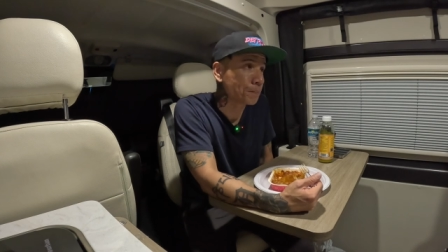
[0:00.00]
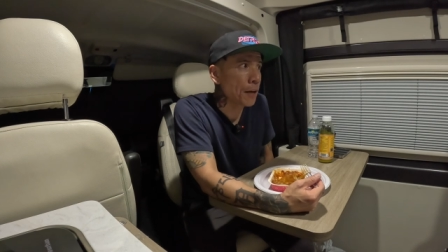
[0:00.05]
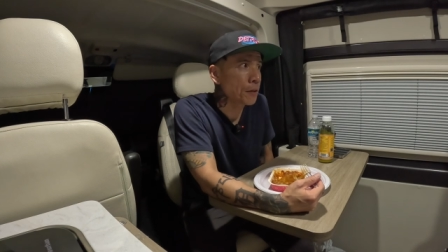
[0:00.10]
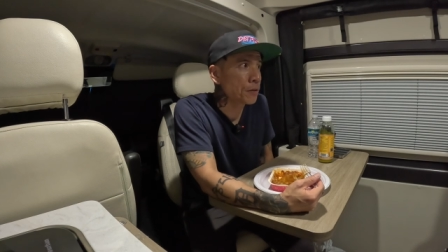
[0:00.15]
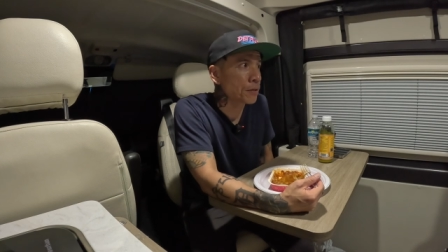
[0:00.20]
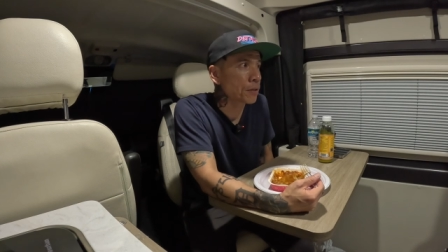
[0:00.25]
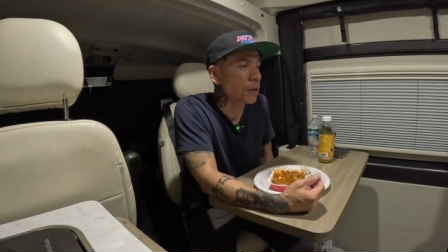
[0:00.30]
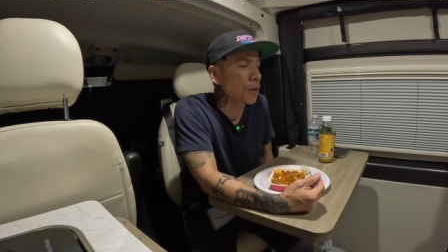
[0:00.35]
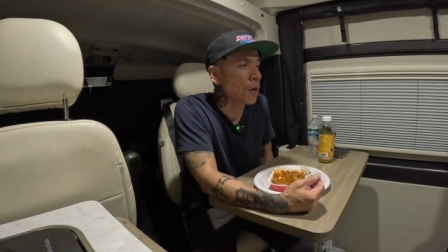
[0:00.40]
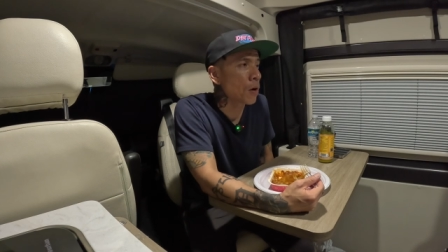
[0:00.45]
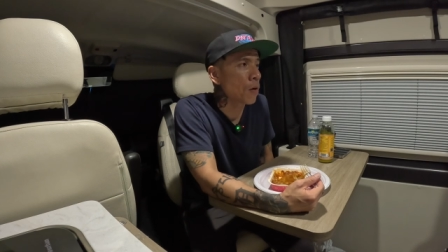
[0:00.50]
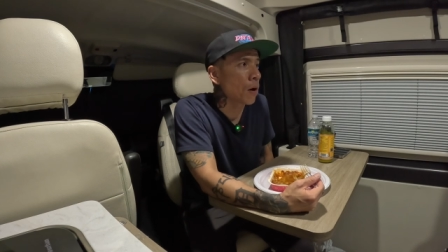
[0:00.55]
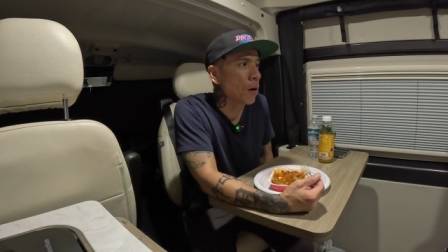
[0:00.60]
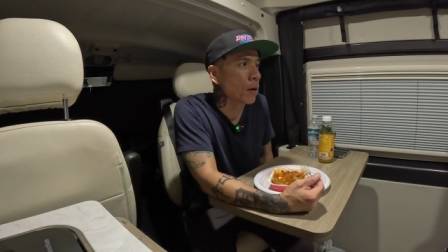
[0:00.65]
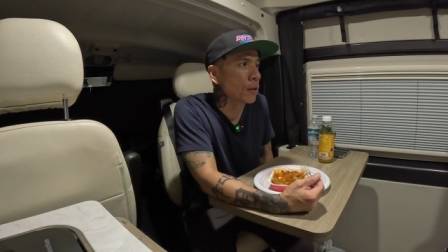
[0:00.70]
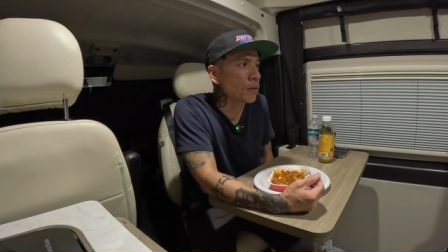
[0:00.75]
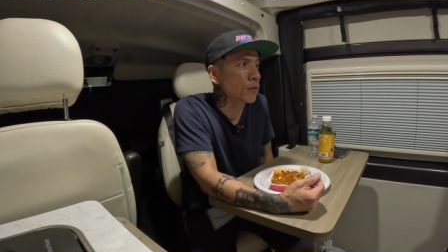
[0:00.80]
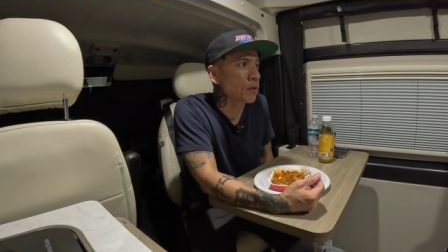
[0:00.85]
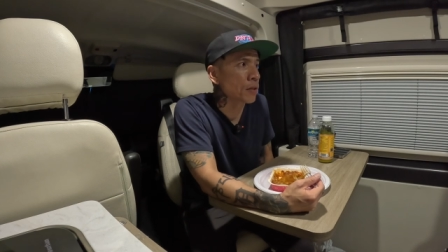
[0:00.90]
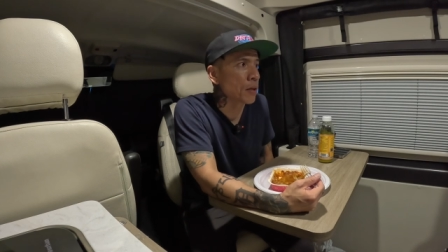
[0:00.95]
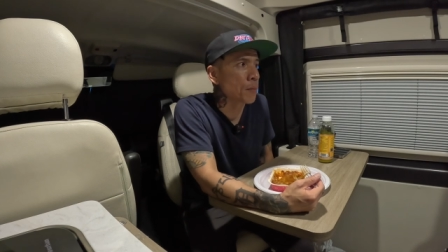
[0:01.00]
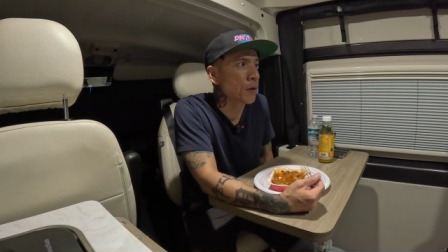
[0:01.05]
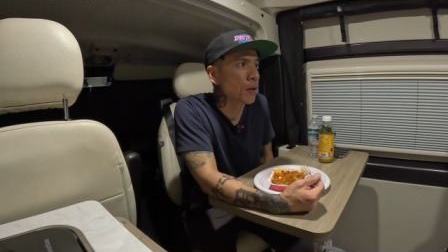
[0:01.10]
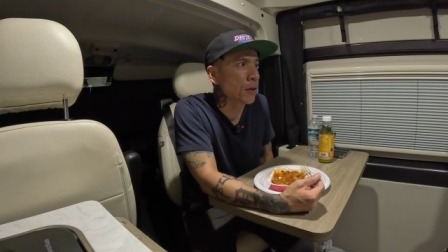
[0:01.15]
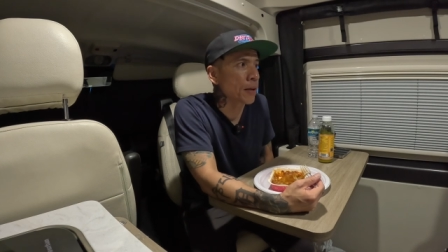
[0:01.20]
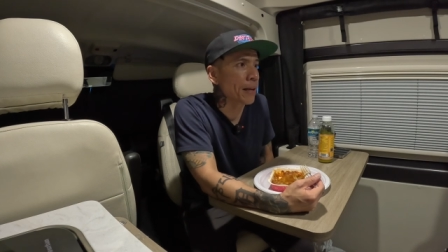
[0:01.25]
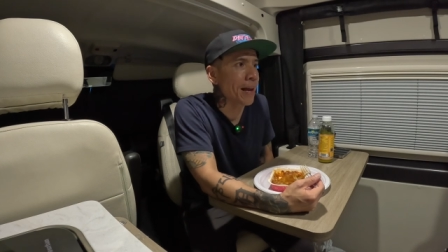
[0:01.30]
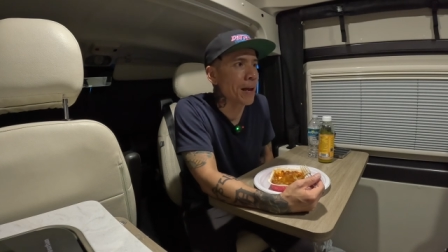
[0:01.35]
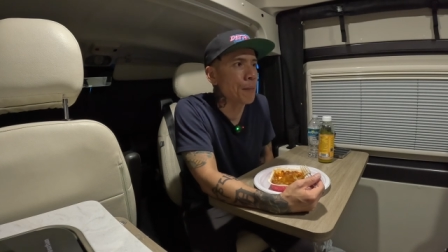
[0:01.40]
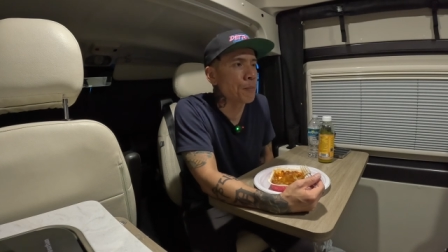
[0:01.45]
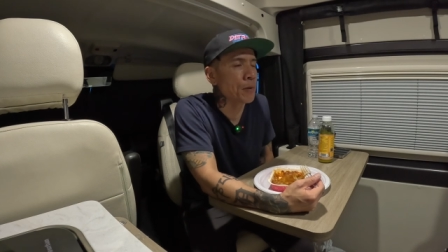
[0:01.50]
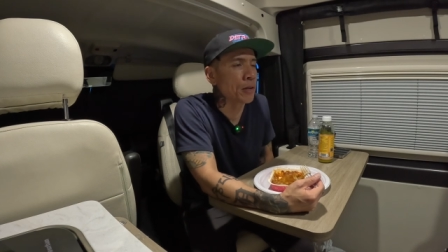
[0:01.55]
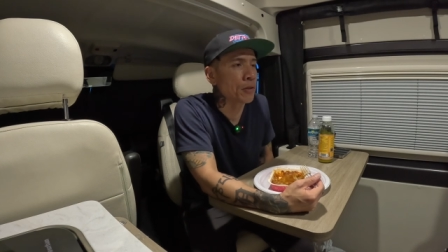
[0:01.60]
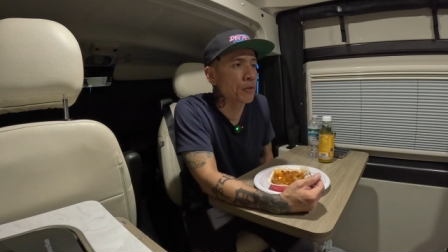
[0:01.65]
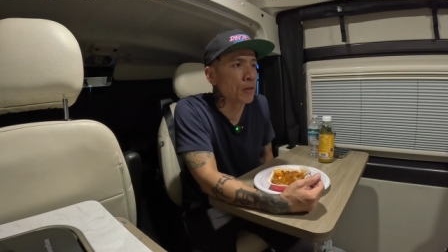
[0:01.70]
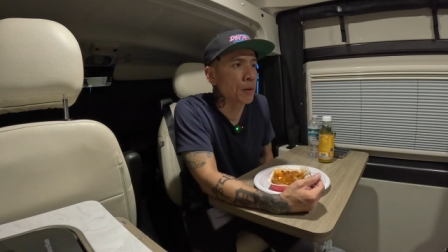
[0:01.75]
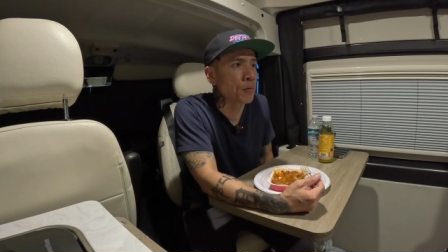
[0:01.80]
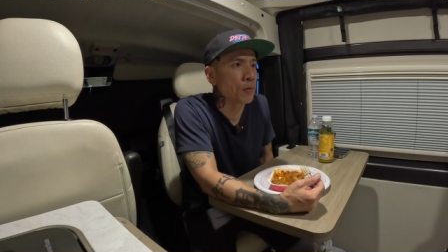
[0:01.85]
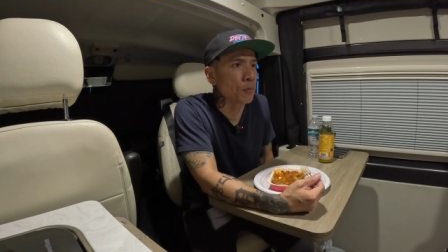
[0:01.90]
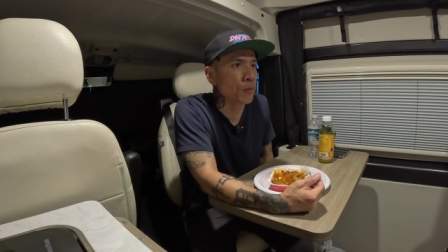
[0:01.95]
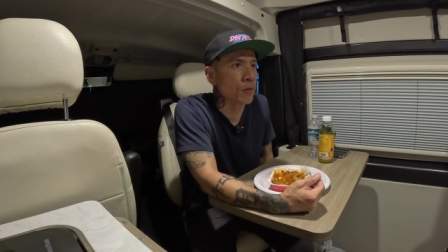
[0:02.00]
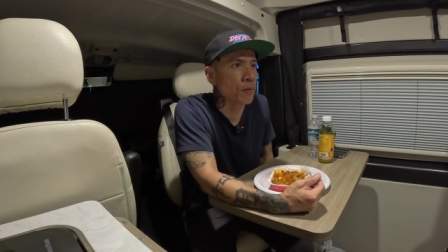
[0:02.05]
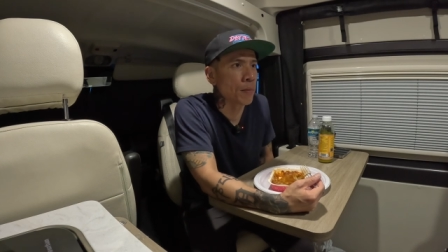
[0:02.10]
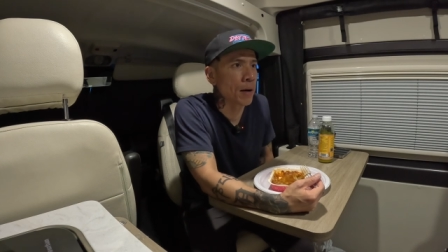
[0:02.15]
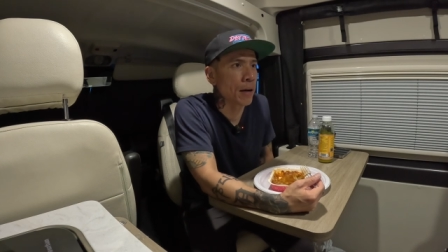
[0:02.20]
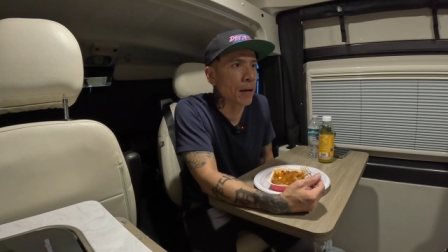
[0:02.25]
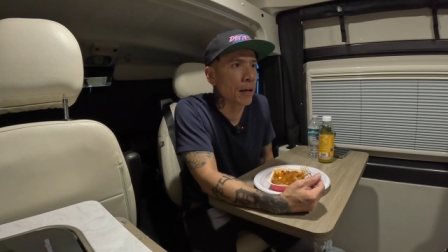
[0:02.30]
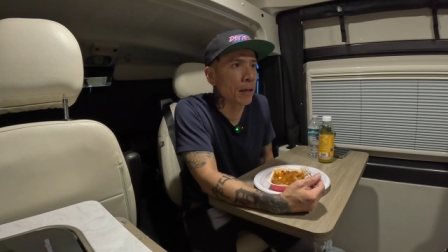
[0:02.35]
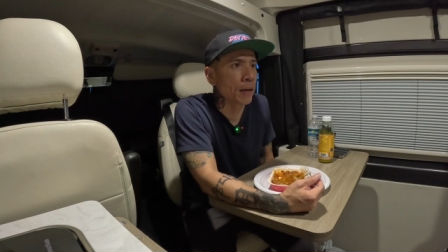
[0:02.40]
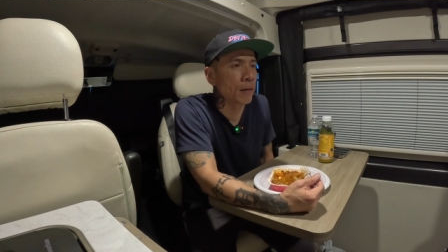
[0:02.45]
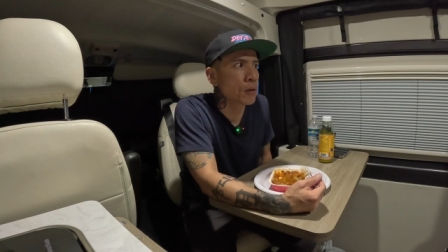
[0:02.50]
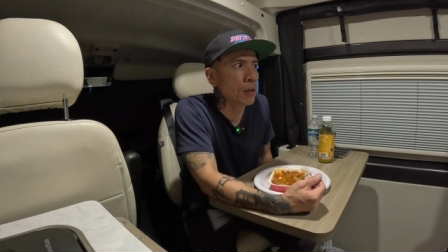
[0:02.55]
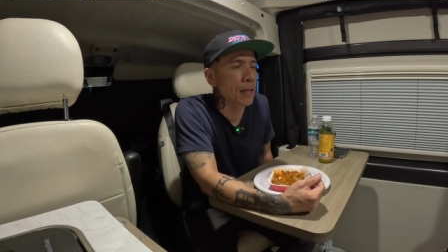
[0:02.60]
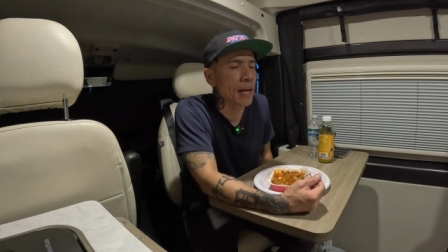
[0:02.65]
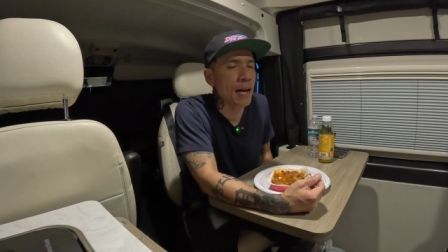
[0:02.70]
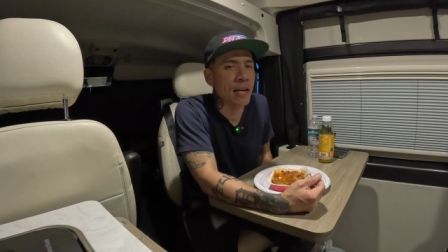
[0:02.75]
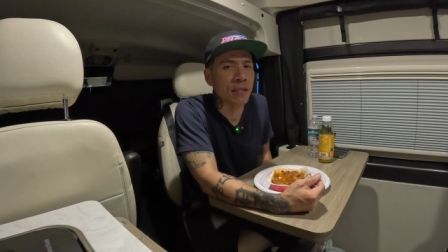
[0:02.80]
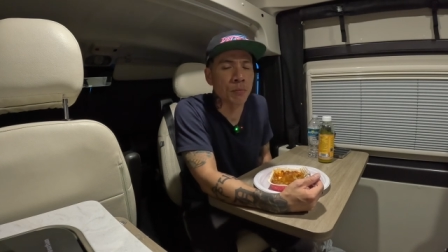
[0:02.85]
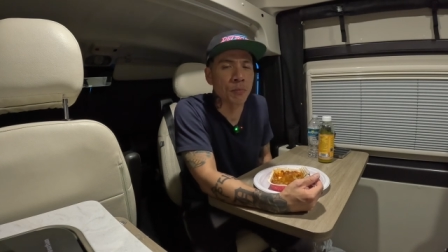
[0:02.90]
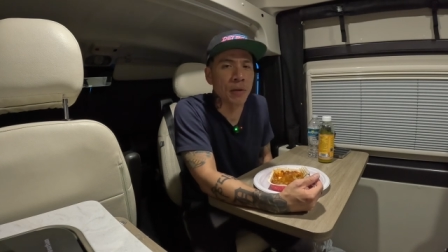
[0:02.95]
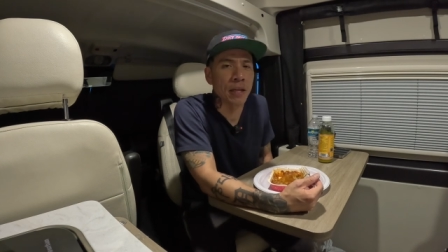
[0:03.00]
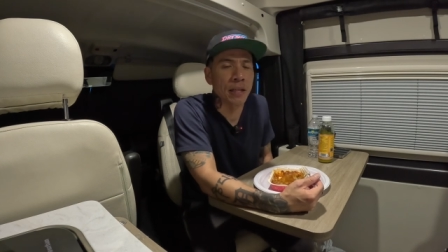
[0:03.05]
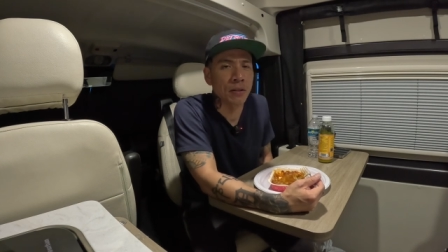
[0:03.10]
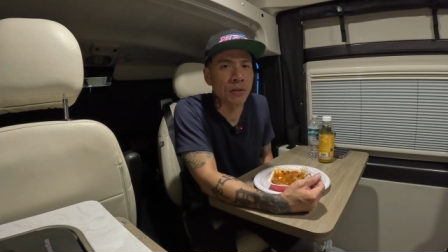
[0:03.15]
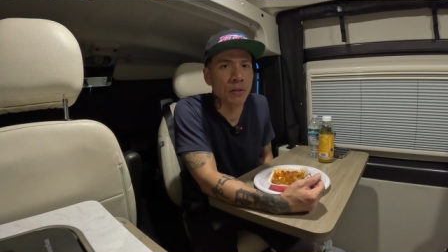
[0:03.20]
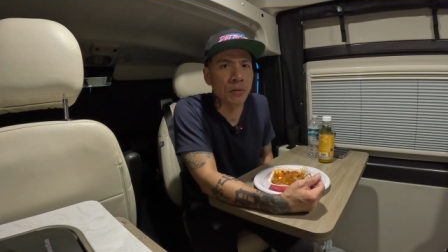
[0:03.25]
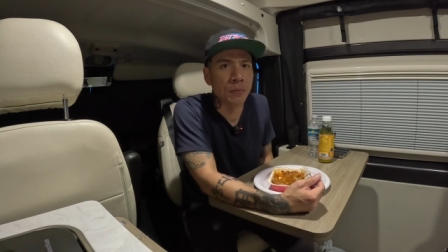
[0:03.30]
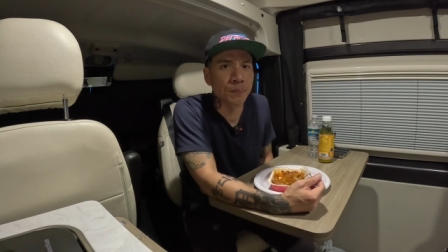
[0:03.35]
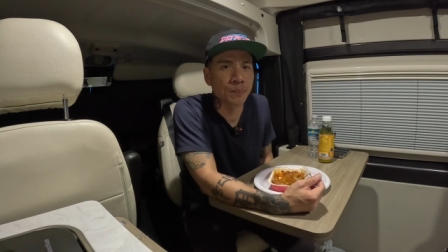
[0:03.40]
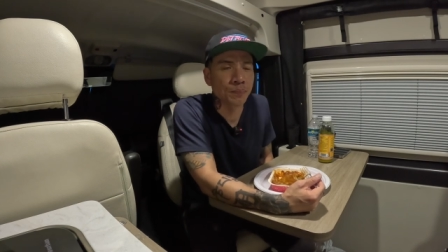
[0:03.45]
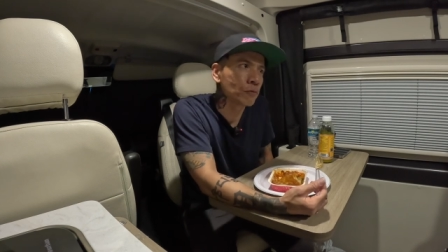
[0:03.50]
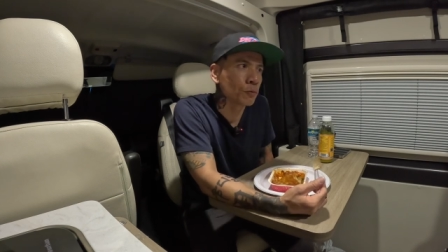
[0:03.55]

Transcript: I used to go on summer camping trips with my classmates